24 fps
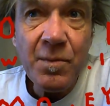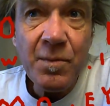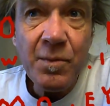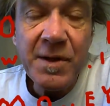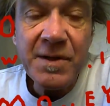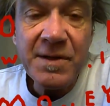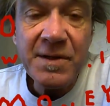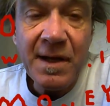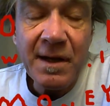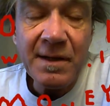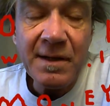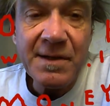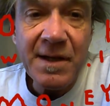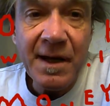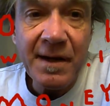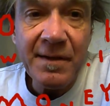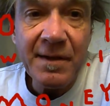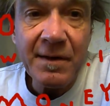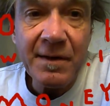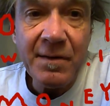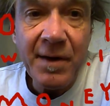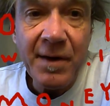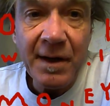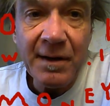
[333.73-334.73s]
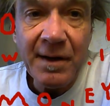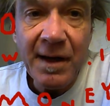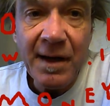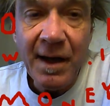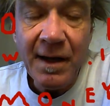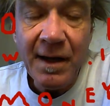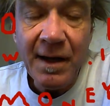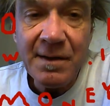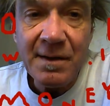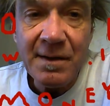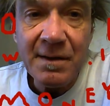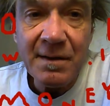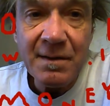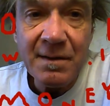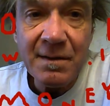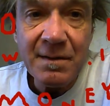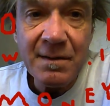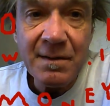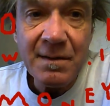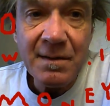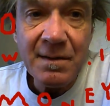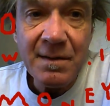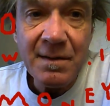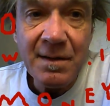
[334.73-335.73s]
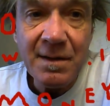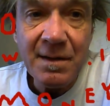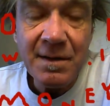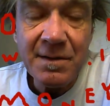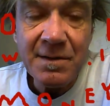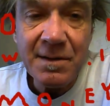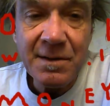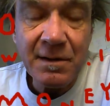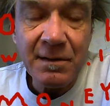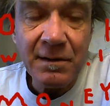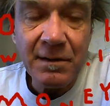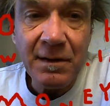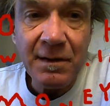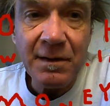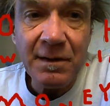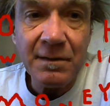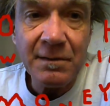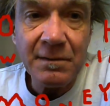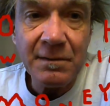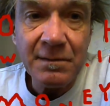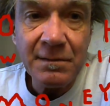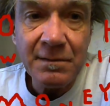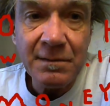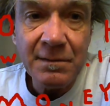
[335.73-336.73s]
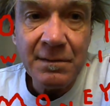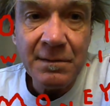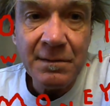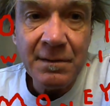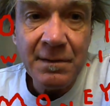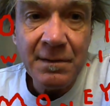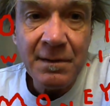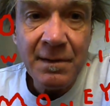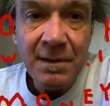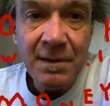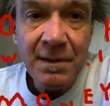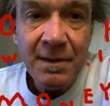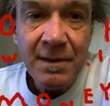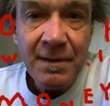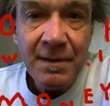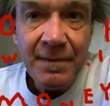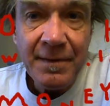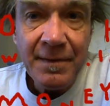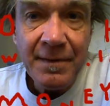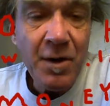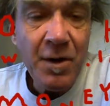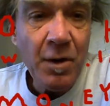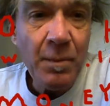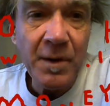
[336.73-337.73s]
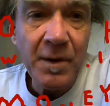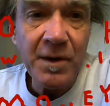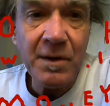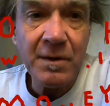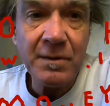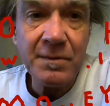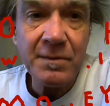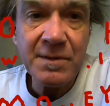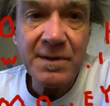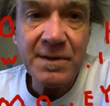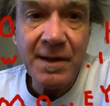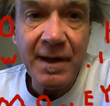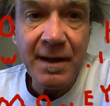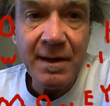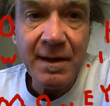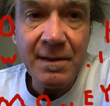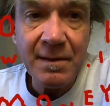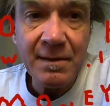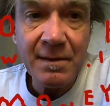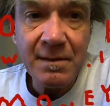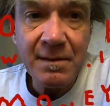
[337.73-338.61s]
we set aside the Grand Canyon is a clue, but nobody owns that.